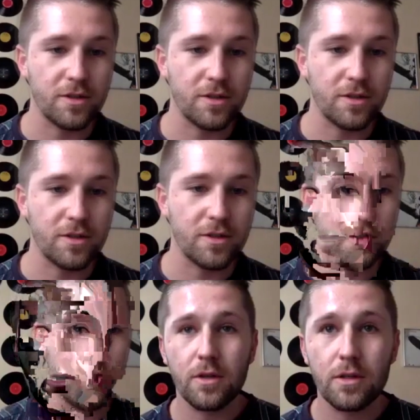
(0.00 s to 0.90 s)
I
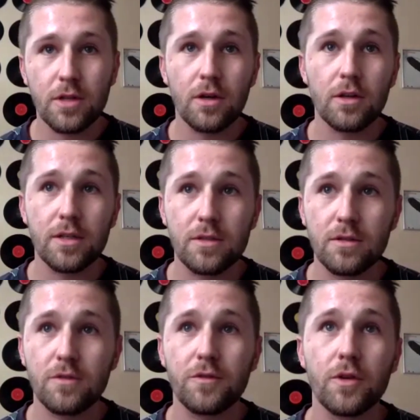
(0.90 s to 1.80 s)
took guitar
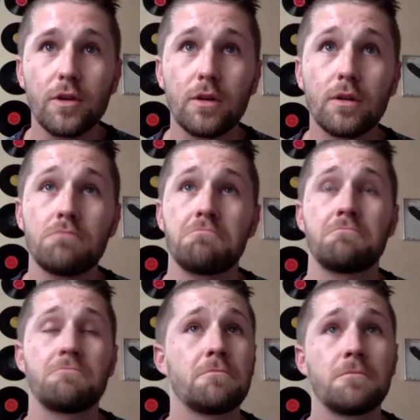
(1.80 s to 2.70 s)
lessons for
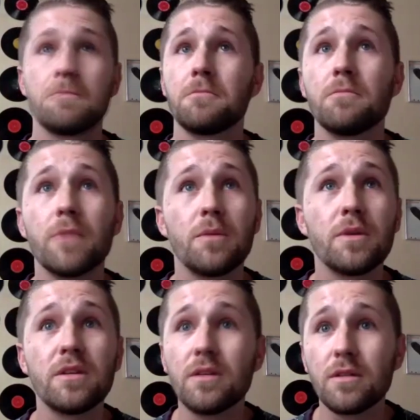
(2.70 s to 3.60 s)

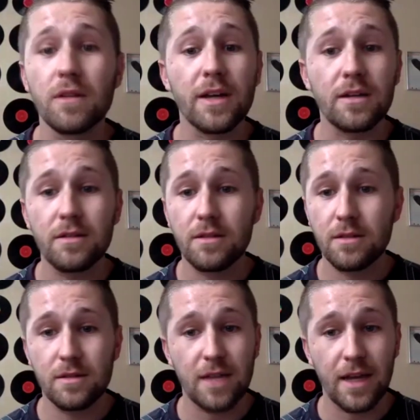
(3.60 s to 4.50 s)
maybe like
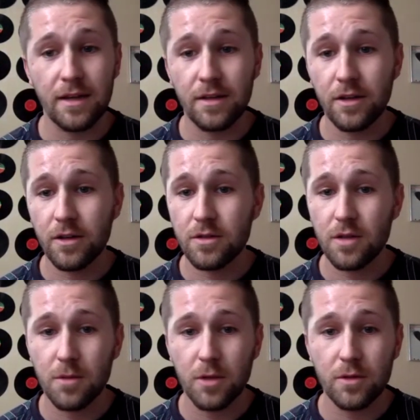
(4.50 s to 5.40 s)
10 years
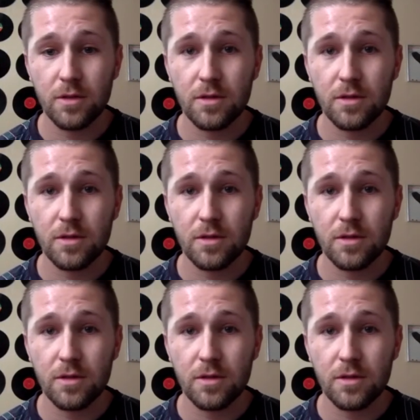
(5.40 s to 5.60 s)
almost,